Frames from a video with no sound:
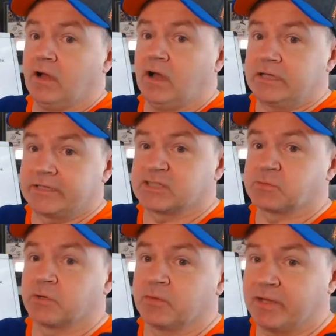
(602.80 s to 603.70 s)
unless
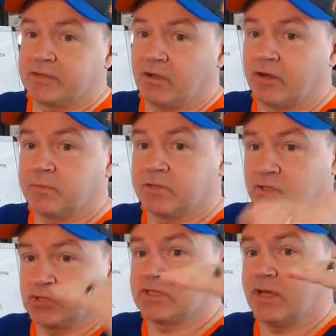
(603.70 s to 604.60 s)
we're going to make the argument that
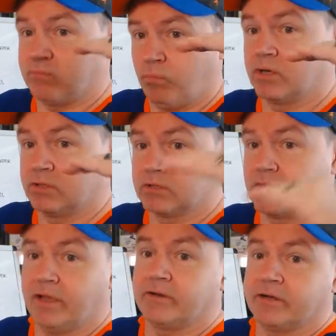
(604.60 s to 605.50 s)
you just have one good
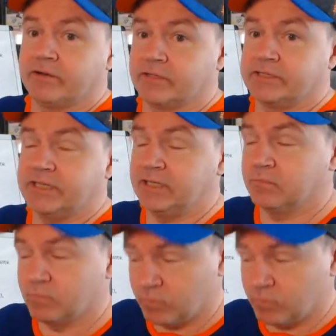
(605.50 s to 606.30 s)
line on every team,